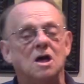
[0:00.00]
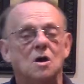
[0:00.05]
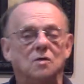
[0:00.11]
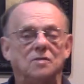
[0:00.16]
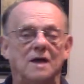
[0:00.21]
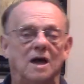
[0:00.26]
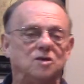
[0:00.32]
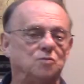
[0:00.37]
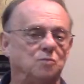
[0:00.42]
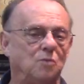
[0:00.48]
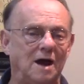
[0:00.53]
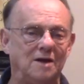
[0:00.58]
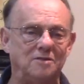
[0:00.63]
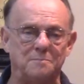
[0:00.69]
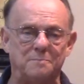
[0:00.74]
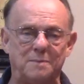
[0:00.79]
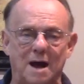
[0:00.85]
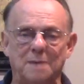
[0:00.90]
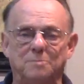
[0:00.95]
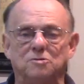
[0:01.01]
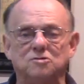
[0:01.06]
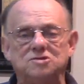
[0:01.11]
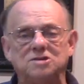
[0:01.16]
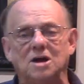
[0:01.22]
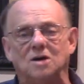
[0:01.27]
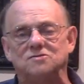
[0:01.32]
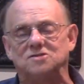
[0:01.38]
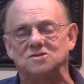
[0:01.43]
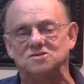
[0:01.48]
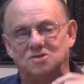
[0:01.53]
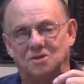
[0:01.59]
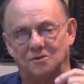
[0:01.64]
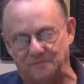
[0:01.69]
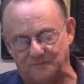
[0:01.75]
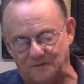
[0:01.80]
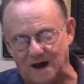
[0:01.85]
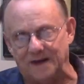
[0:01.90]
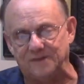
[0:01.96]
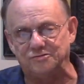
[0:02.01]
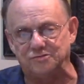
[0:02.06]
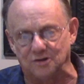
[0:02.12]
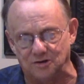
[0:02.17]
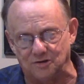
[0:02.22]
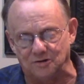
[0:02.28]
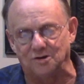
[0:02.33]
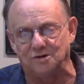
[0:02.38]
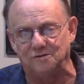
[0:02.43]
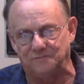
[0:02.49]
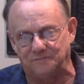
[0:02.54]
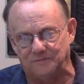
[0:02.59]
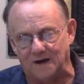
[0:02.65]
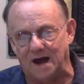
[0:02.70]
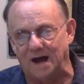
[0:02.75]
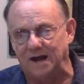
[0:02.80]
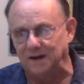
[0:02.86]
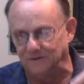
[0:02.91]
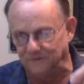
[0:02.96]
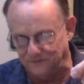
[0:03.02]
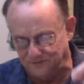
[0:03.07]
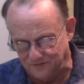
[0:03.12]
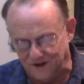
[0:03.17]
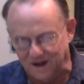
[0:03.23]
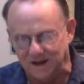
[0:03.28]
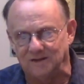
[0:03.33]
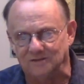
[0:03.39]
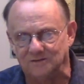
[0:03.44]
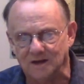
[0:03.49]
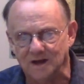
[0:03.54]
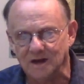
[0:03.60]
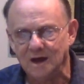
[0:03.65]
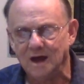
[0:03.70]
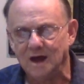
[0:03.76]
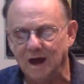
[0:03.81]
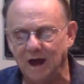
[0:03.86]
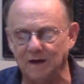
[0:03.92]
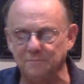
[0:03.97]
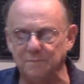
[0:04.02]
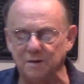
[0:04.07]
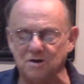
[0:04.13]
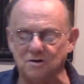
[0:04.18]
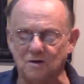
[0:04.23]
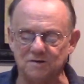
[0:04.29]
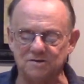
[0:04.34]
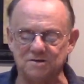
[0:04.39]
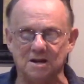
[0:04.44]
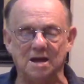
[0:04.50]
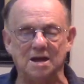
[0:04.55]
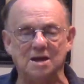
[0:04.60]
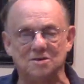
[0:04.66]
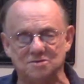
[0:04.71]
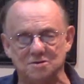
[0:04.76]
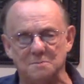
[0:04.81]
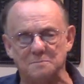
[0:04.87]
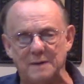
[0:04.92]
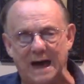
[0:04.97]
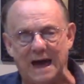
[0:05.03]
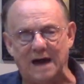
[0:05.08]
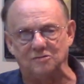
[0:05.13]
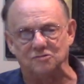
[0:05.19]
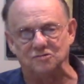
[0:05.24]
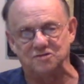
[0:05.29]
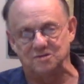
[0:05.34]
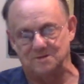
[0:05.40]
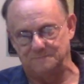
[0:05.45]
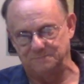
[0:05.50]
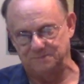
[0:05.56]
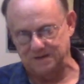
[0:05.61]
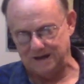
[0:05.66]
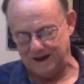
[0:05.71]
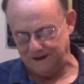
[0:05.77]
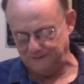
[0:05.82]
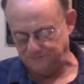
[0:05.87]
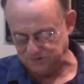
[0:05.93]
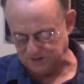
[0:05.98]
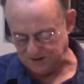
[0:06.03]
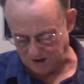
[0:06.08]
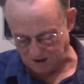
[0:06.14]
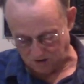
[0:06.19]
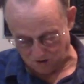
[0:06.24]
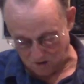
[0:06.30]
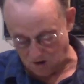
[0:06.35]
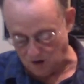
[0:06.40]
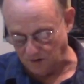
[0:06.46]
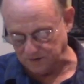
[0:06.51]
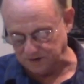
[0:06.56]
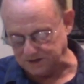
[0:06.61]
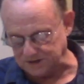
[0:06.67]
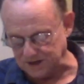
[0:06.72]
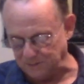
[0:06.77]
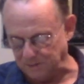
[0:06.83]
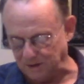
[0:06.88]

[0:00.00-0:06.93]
That's why the Bible tells us to fight the good fight of faith and because it is a battle sometimes, or all the time.